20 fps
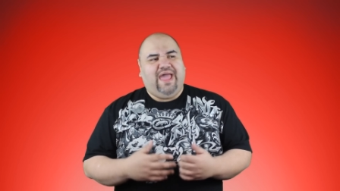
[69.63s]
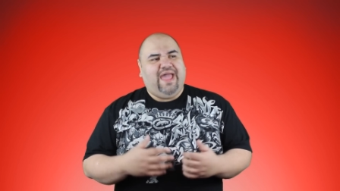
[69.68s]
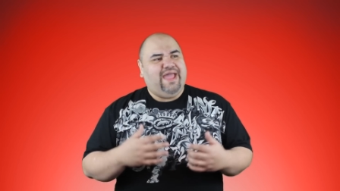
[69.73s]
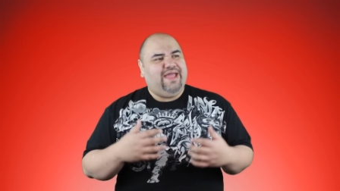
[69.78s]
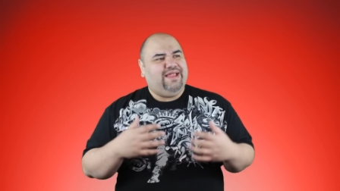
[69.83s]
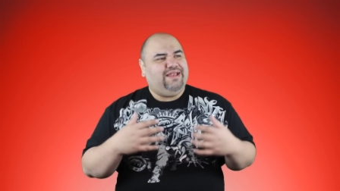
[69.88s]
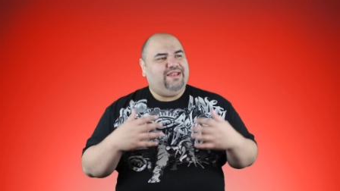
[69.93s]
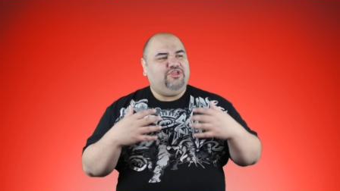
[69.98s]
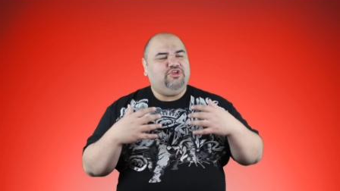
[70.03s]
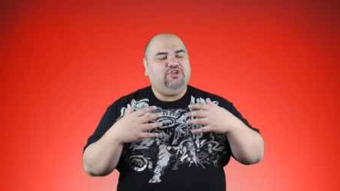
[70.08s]

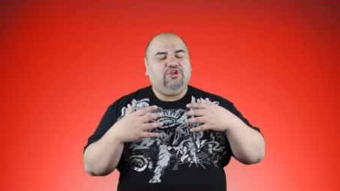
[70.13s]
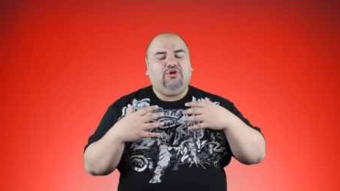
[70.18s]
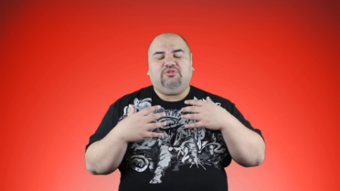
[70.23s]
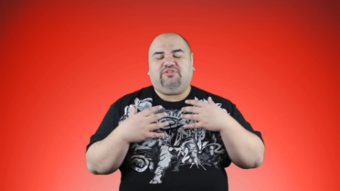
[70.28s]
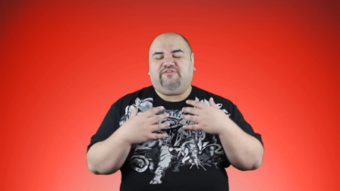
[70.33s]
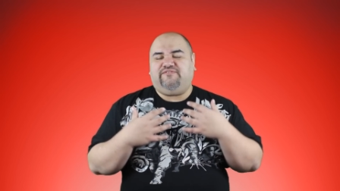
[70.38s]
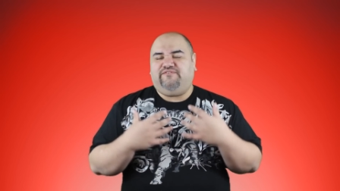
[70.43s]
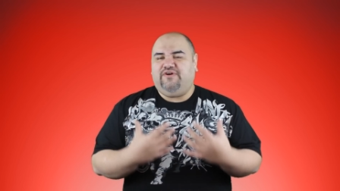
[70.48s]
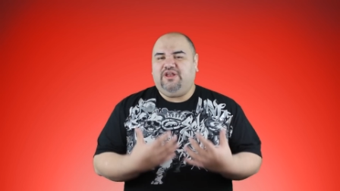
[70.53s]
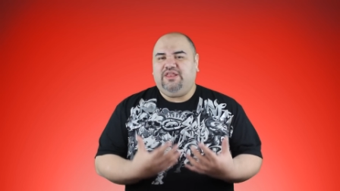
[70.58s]
And, you know,
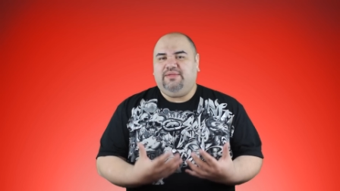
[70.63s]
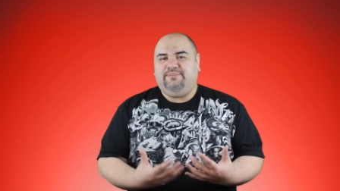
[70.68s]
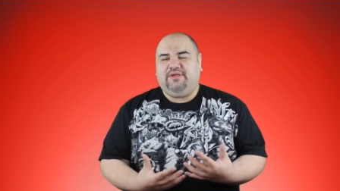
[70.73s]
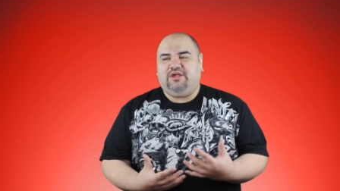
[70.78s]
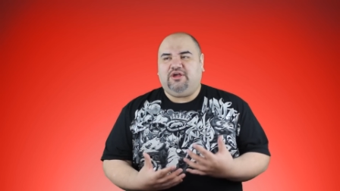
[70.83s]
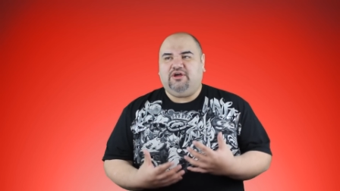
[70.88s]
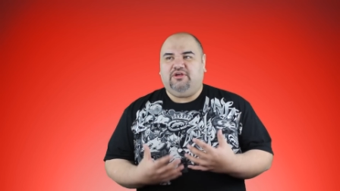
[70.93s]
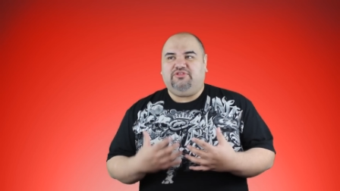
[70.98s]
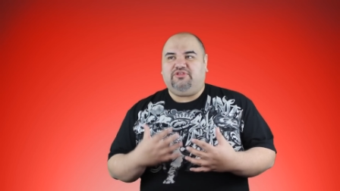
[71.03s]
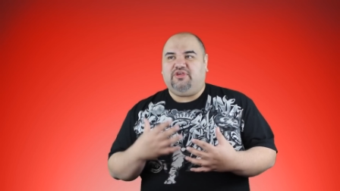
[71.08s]
it's funny
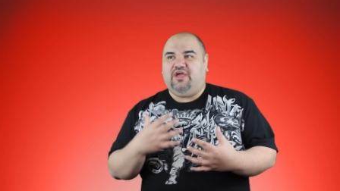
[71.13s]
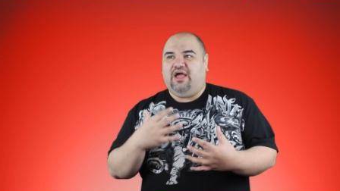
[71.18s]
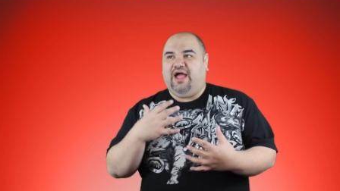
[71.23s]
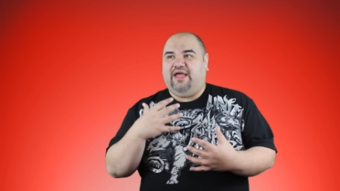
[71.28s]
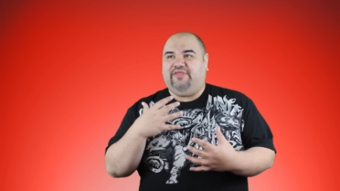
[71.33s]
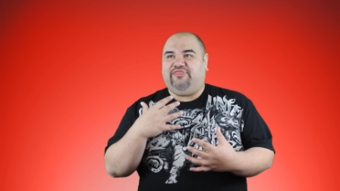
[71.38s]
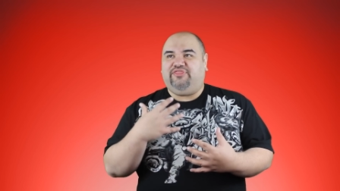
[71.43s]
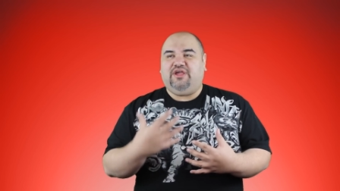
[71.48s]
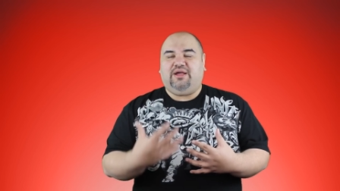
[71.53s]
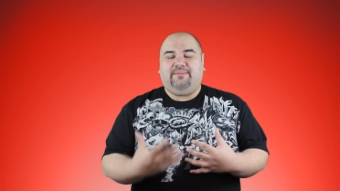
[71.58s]
because
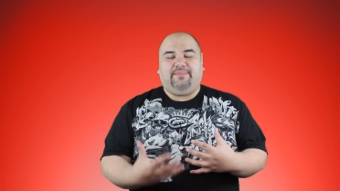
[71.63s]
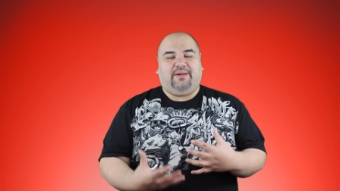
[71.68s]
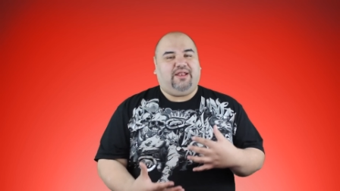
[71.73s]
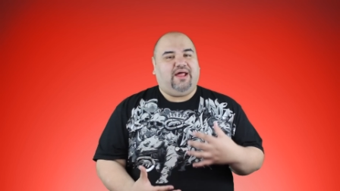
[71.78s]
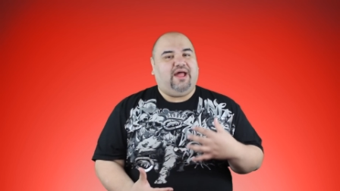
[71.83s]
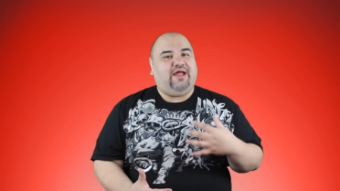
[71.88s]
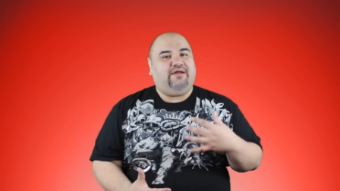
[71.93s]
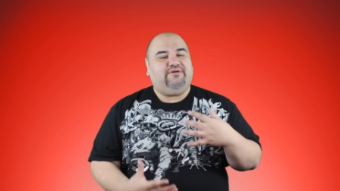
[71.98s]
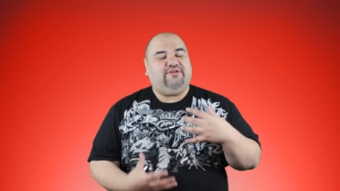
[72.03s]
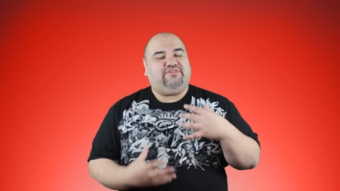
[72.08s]
I think about
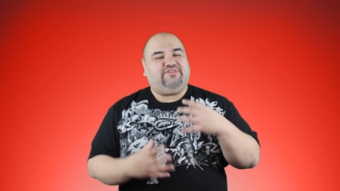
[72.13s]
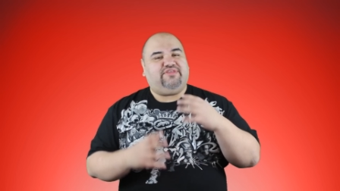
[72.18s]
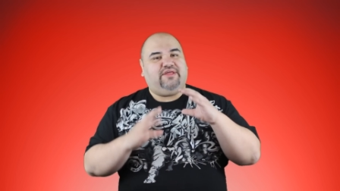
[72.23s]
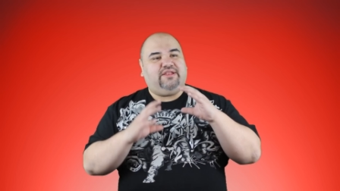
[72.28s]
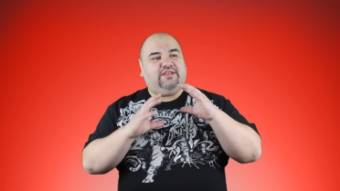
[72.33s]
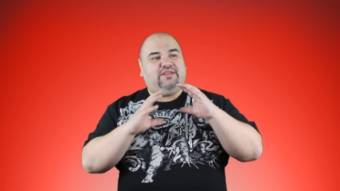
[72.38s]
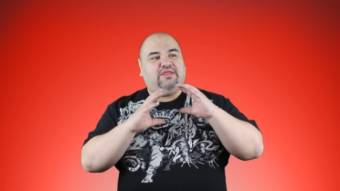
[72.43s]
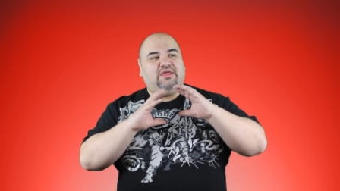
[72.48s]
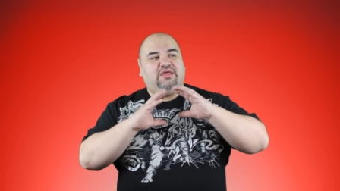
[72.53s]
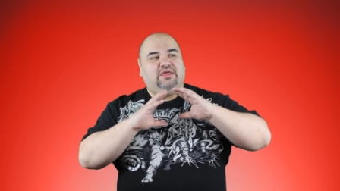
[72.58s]
Iris
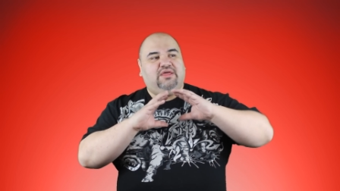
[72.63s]
and,